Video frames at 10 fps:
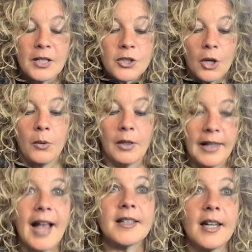So
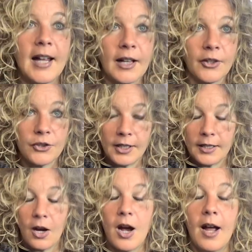last
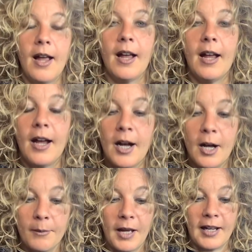analogy,
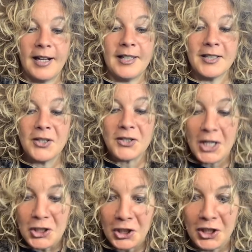and this is
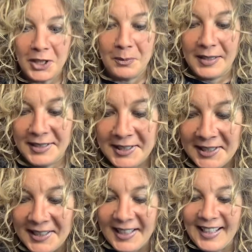such a good one,
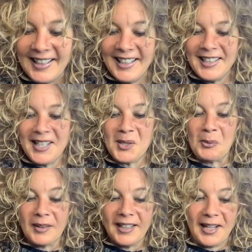and this
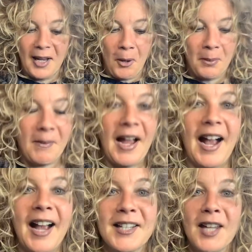really opened my
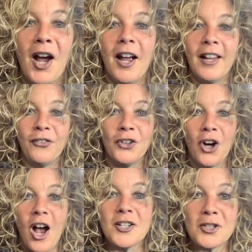eyes. If you're
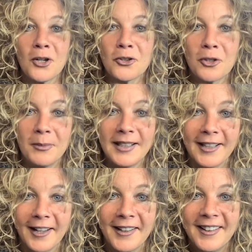on social
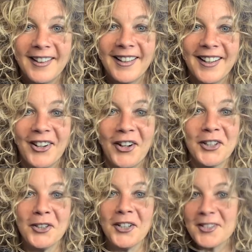media, are
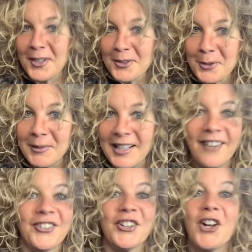you on social media?
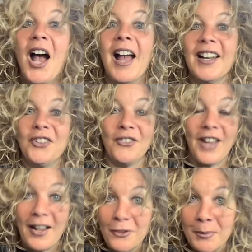If you're not, if you've
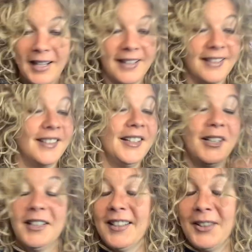ever been,
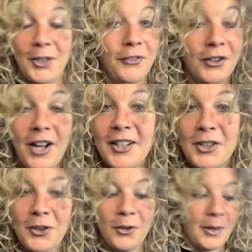or if you're not,
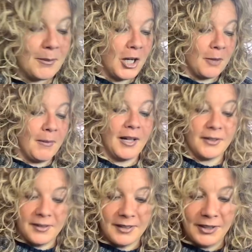you don't know what I'm talking
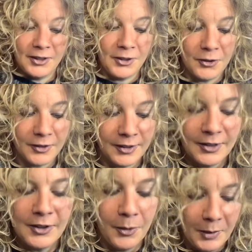about,
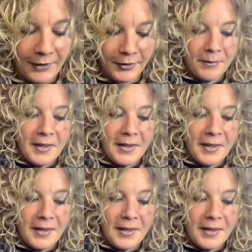you know, whatever.